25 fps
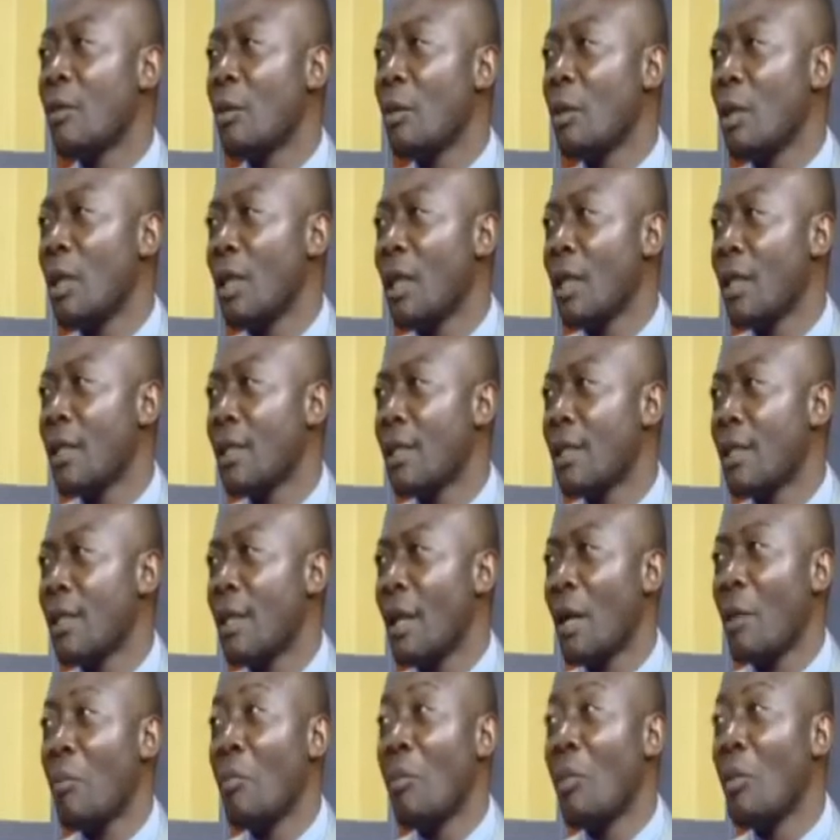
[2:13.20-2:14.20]
their skin
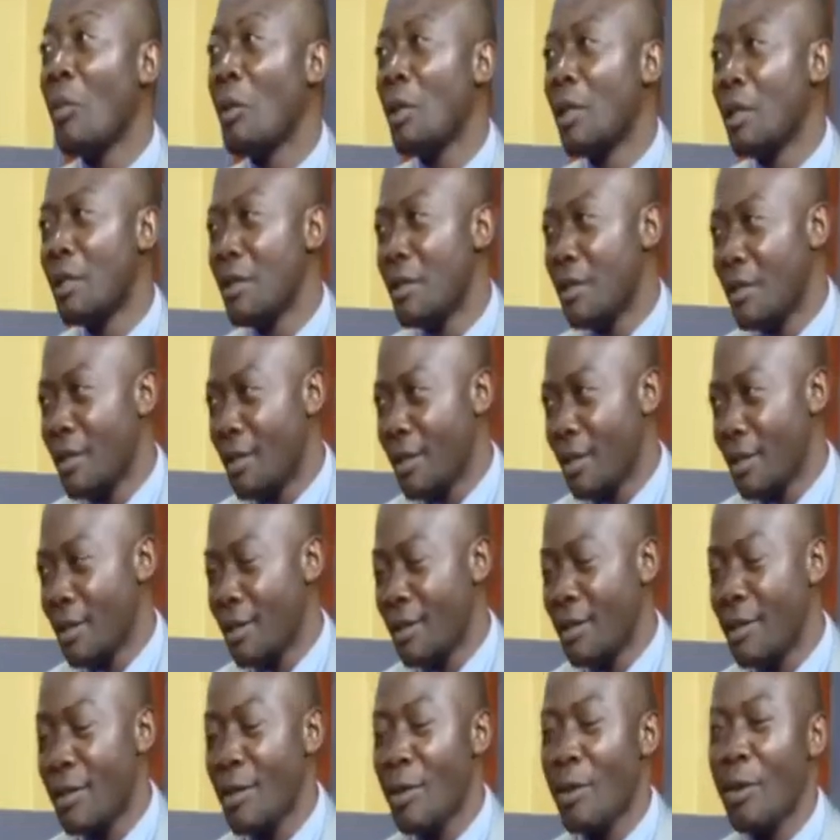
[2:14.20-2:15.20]
are bones.
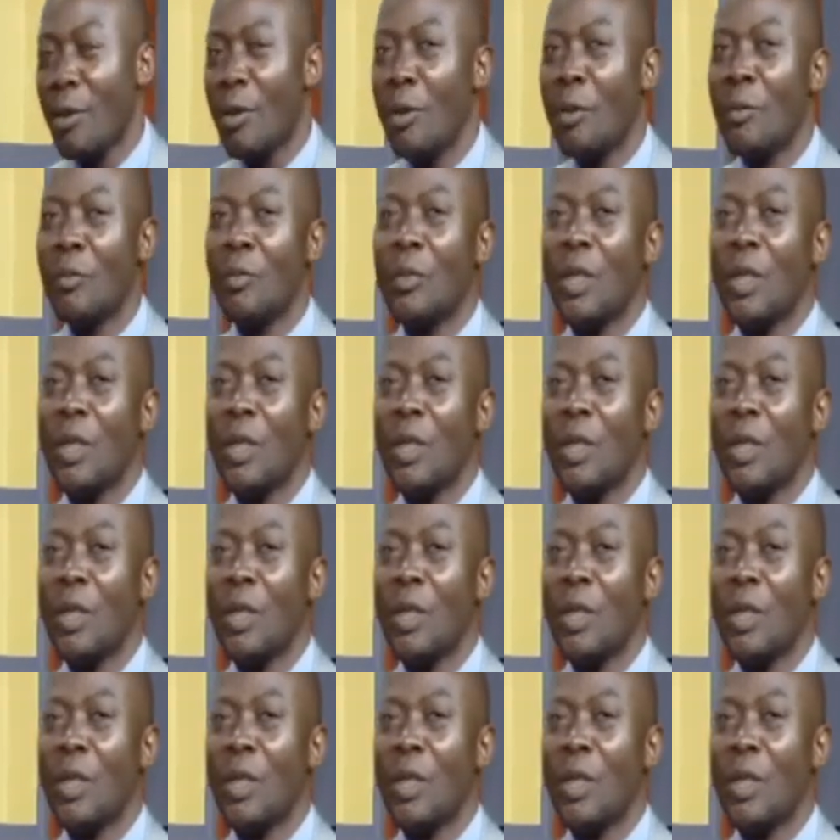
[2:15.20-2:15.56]
So